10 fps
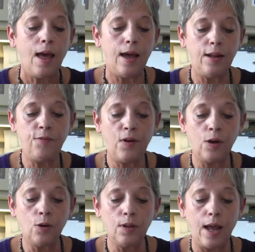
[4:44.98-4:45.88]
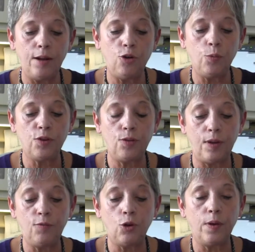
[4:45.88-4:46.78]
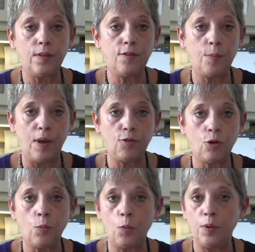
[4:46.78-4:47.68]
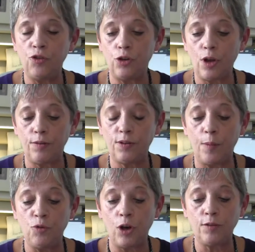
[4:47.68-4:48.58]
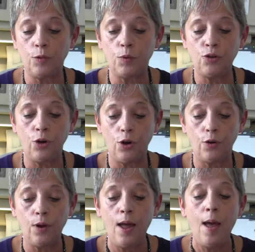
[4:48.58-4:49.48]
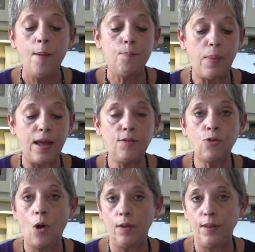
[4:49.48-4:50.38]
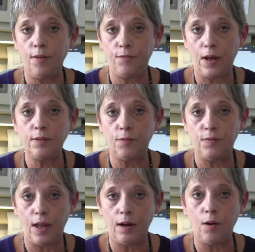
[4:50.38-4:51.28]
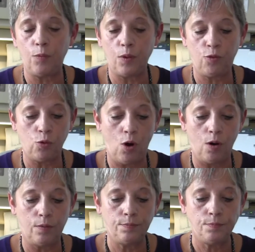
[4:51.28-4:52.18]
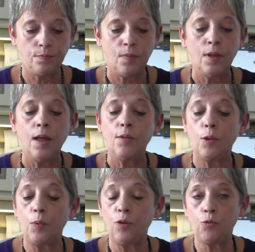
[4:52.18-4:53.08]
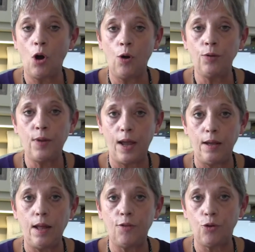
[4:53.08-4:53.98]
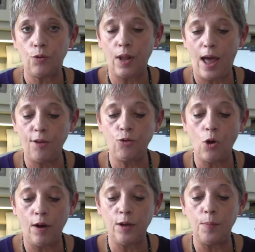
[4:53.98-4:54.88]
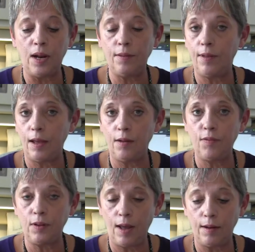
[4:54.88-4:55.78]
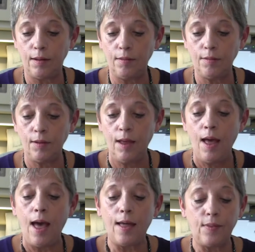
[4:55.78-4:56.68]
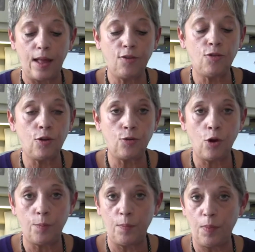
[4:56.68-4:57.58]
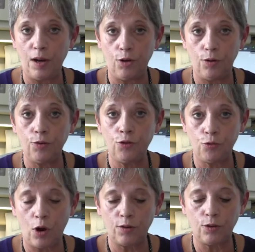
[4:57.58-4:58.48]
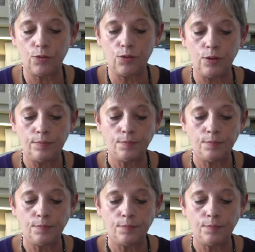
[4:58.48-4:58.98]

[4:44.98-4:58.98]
Any federal aid you receive during the semester will be subject to return based on the effective date of withdrawal. The withdrawal date is your last documented date of attendance, and that's determined by your instructors.